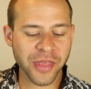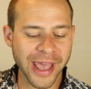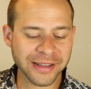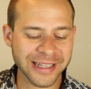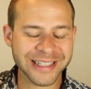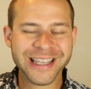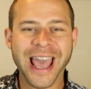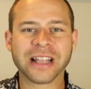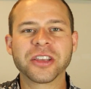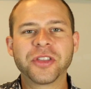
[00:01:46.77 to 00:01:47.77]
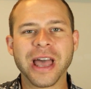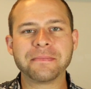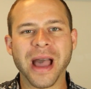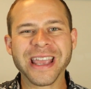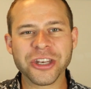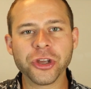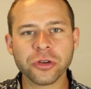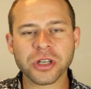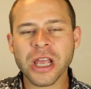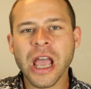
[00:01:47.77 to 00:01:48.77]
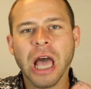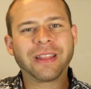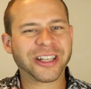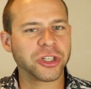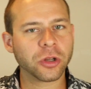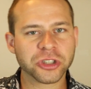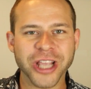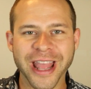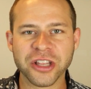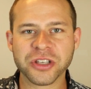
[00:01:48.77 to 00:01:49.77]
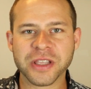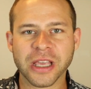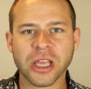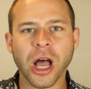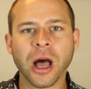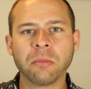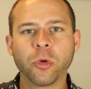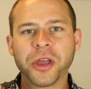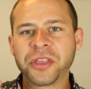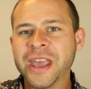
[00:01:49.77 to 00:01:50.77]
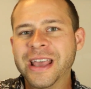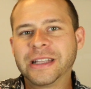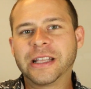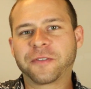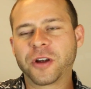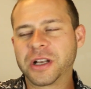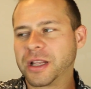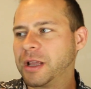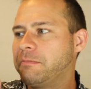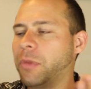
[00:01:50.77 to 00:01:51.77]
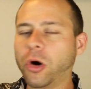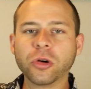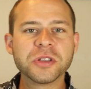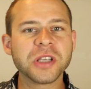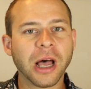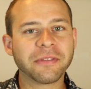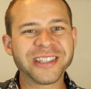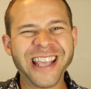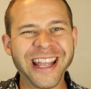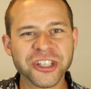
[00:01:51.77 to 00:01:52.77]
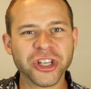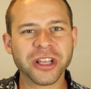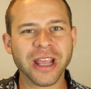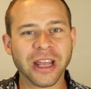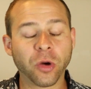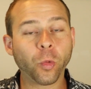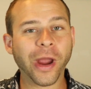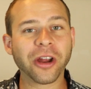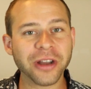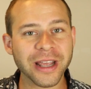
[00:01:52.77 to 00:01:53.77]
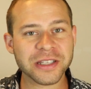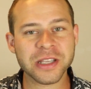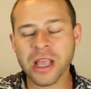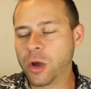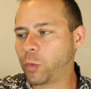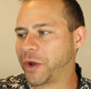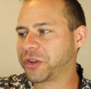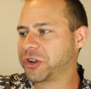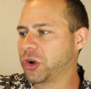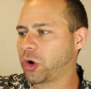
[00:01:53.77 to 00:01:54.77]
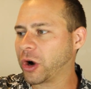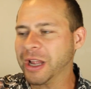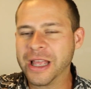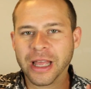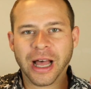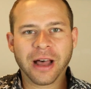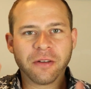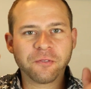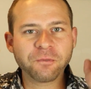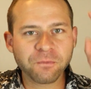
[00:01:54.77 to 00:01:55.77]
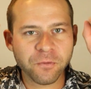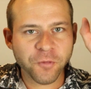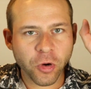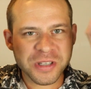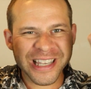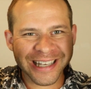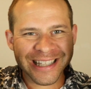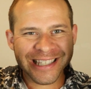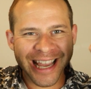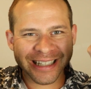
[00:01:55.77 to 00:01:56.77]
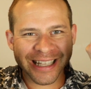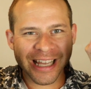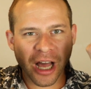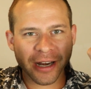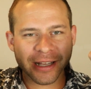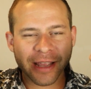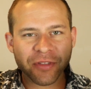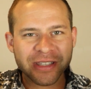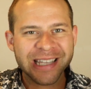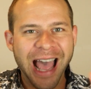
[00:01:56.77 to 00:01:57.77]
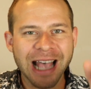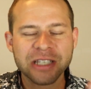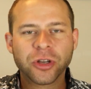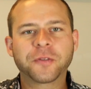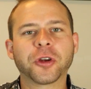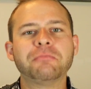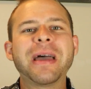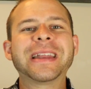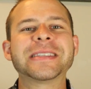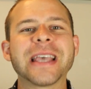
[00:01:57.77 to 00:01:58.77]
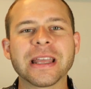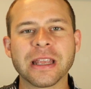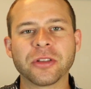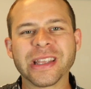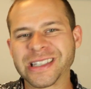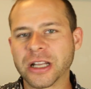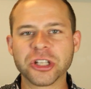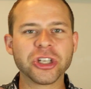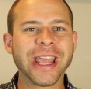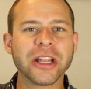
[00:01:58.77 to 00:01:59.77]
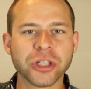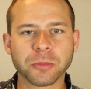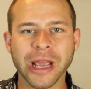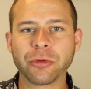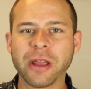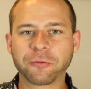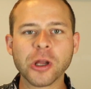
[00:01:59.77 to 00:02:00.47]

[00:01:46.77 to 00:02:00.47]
that detect the minute electrical changes that come with different modes of attention and awareness, whether you're focusing intently on a given task, or if you're meditating, that's gonna change your brainwave